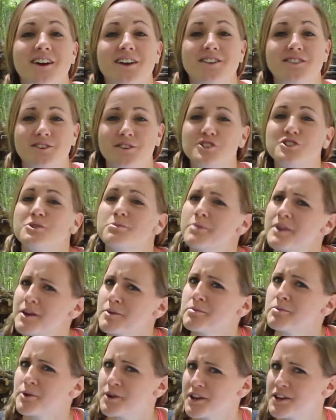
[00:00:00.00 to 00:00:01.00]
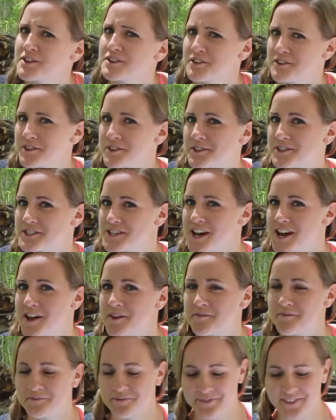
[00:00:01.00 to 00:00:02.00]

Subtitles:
so it should be a pretty darn good time.